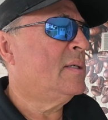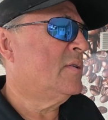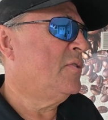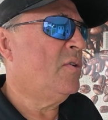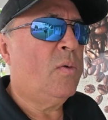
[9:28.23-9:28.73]

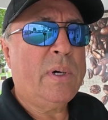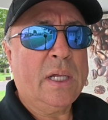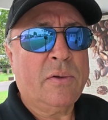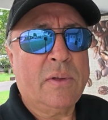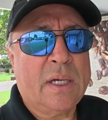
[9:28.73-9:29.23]
So you don't
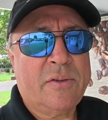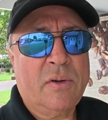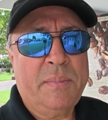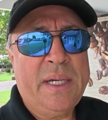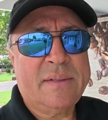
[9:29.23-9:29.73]
want to do that.
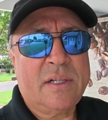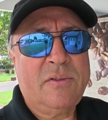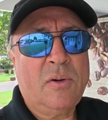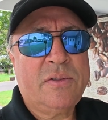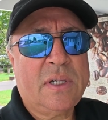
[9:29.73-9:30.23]
So me as a
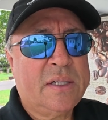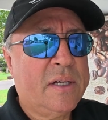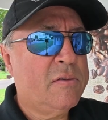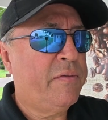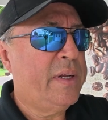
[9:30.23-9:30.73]
roaster, I
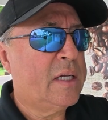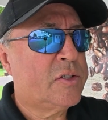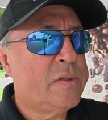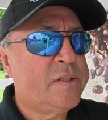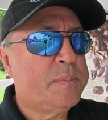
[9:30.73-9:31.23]
try to find a
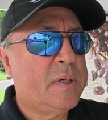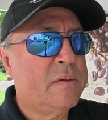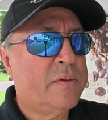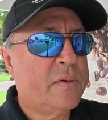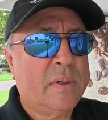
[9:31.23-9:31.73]
sweet
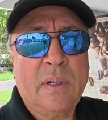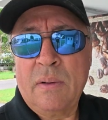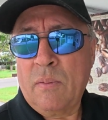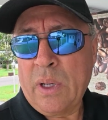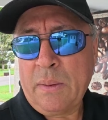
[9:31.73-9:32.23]
spot for
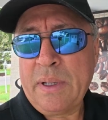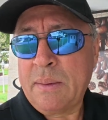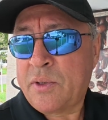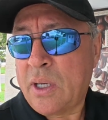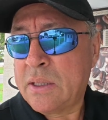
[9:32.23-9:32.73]
whatever
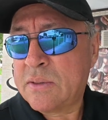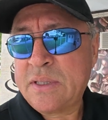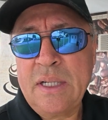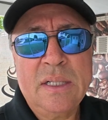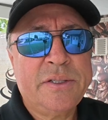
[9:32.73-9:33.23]
I'm trying to
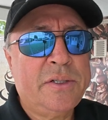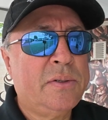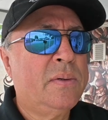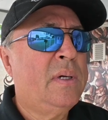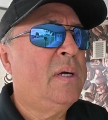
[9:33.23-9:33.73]
sell
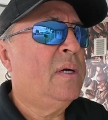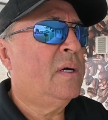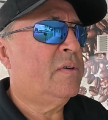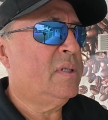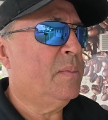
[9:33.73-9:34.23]
you.
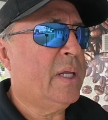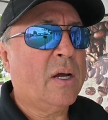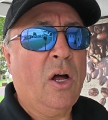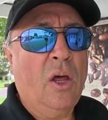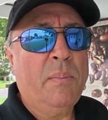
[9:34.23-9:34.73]
For example, the
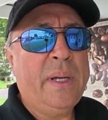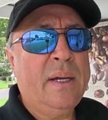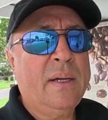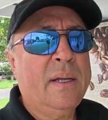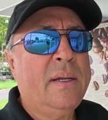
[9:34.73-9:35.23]

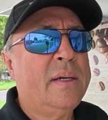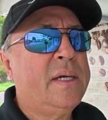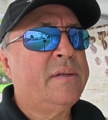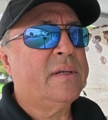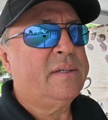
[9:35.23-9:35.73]
Colombian
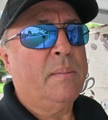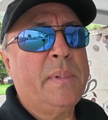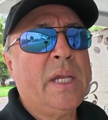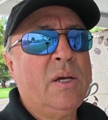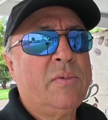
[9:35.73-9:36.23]
is a
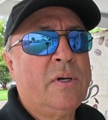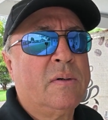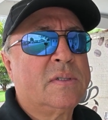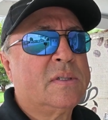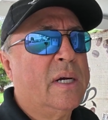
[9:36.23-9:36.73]
medium
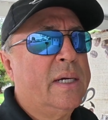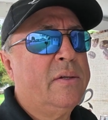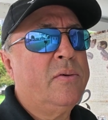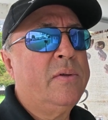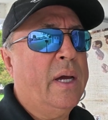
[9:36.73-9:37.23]
roast. I
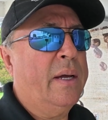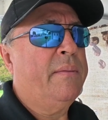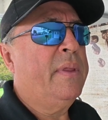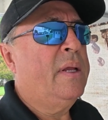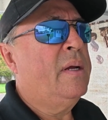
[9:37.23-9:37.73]
do
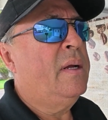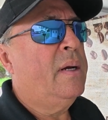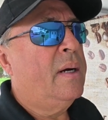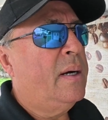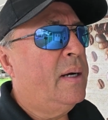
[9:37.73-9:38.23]
that.
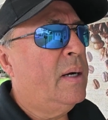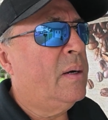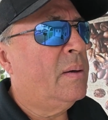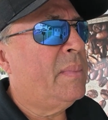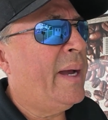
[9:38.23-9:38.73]

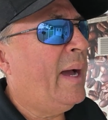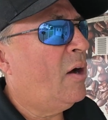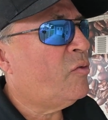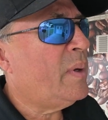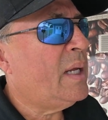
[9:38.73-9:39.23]
My
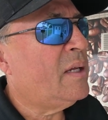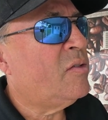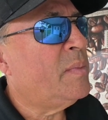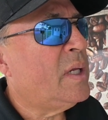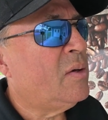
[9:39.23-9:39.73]
house blend
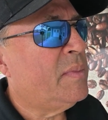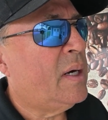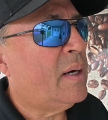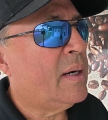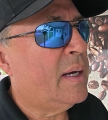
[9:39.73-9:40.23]
is medium
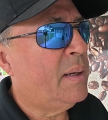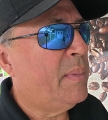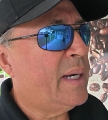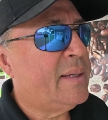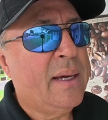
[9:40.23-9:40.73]
dark, and
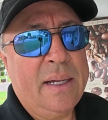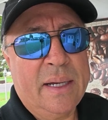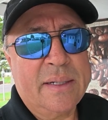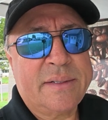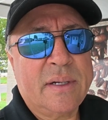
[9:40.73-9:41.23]
my
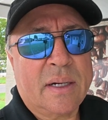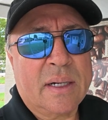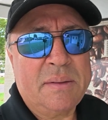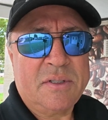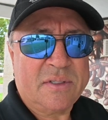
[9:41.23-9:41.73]
Italian is
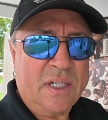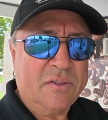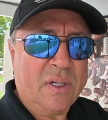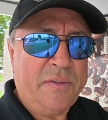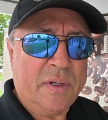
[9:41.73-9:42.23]
dark. I'm just trying
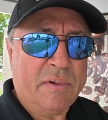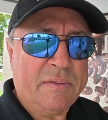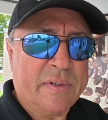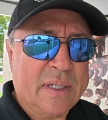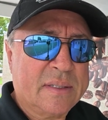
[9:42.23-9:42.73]
to give you a
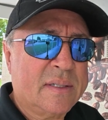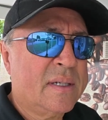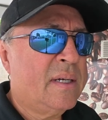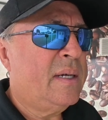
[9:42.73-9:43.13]
reference.